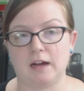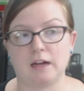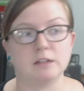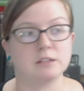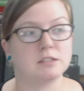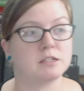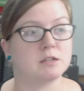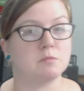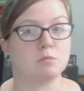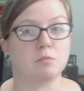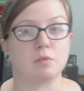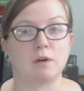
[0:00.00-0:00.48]

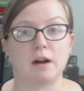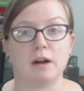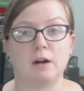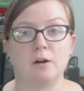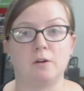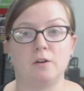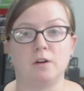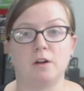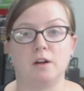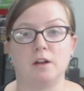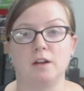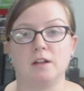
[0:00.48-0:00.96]
Alton
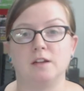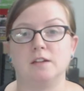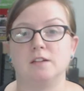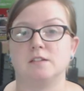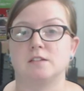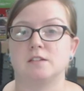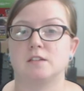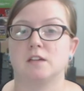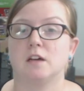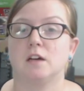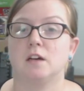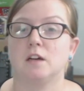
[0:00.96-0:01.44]
Brown on
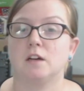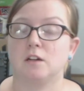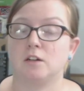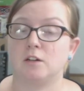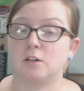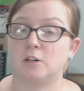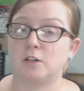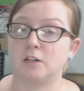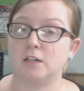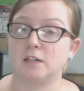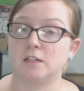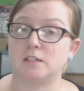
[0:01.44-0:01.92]
his
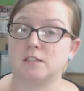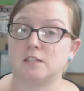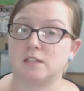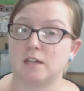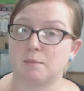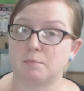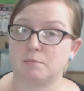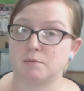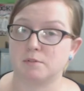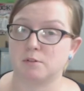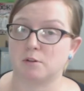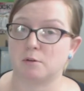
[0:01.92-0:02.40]
Good Eats
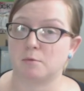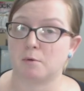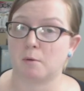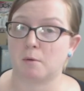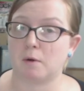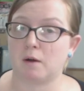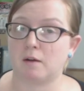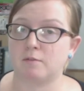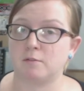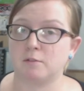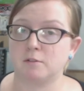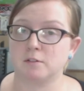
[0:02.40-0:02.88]
episode about
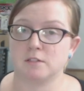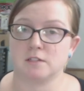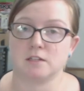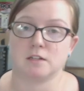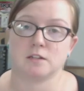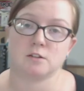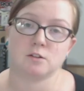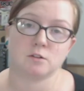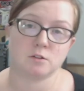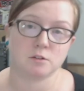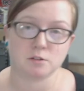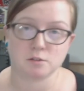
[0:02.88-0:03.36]
waffles
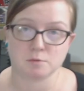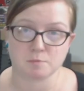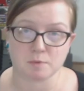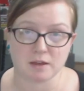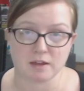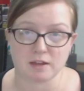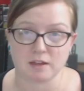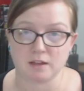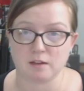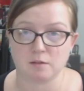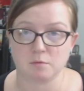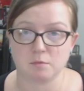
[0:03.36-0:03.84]
said, don't use
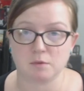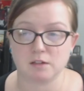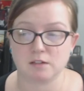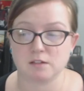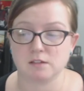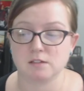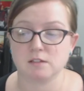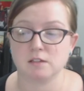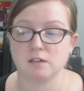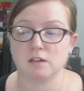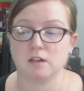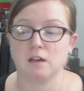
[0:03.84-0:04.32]
pancake
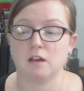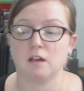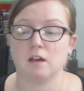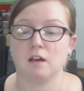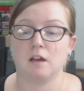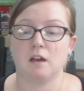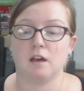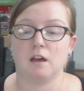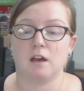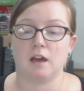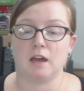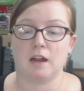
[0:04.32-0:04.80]
mix,
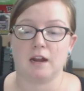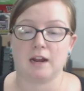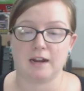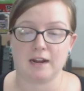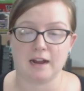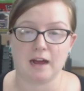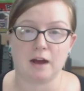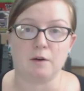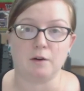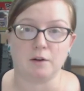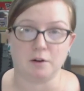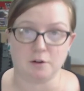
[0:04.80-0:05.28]
and I
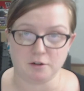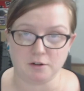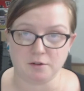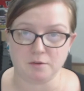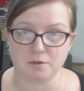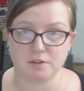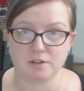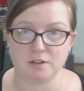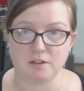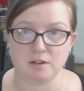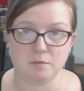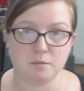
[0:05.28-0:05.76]
now agree
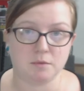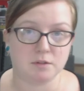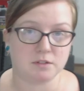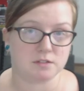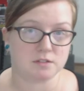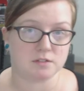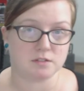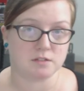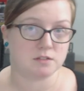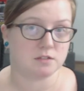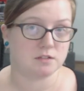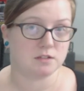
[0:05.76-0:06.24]
with him.
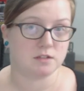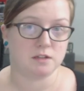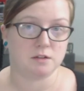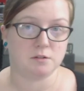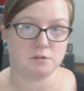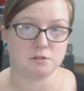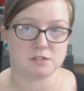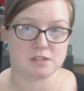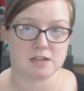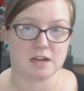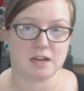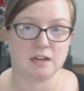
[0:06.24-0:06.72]
It's it
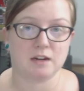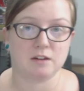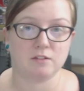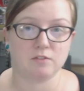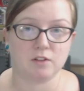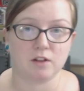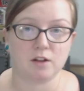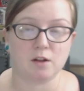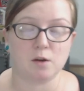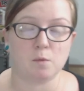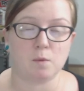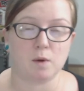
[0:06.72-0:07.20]
was kind of
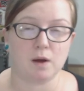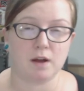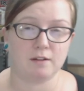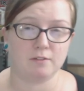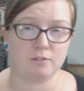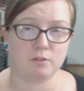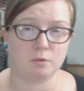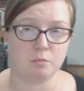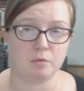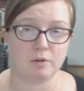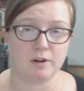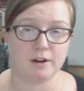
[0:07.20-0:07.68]
like a
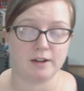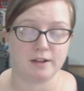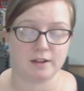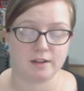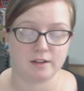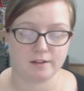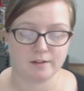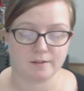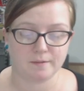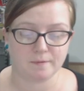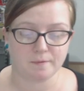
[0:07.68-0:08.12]
waffle brick.